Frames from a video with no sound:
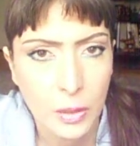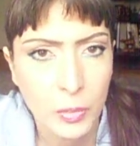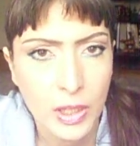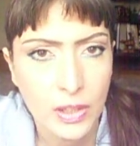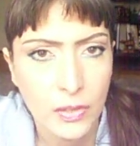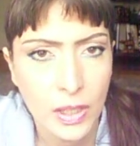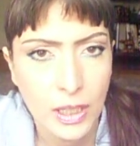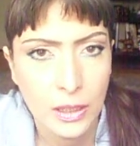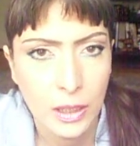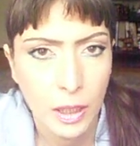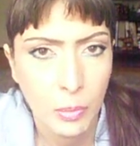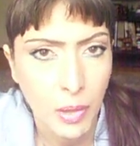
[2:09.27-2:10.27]

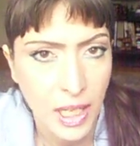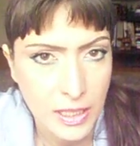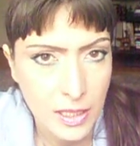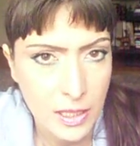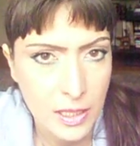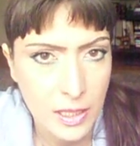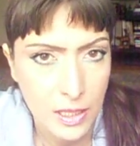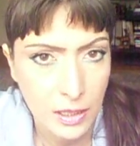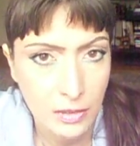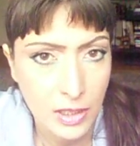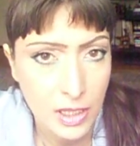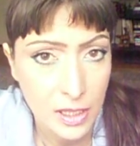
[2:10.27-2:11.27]
between planets
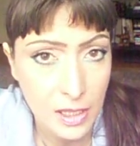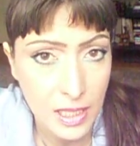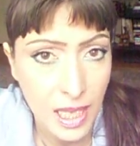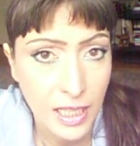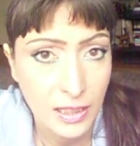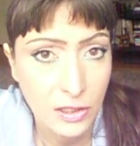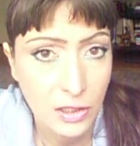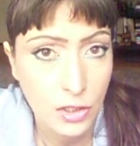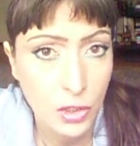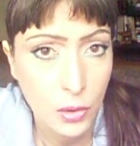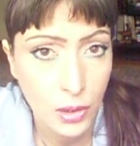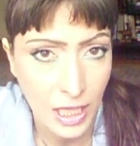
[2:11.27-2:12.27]
Venus and
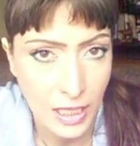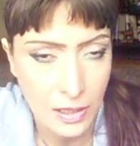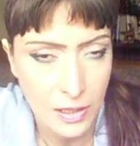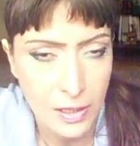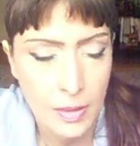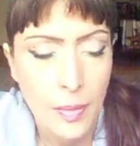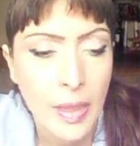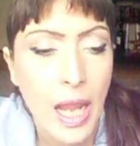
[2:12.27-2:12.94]
Uranus.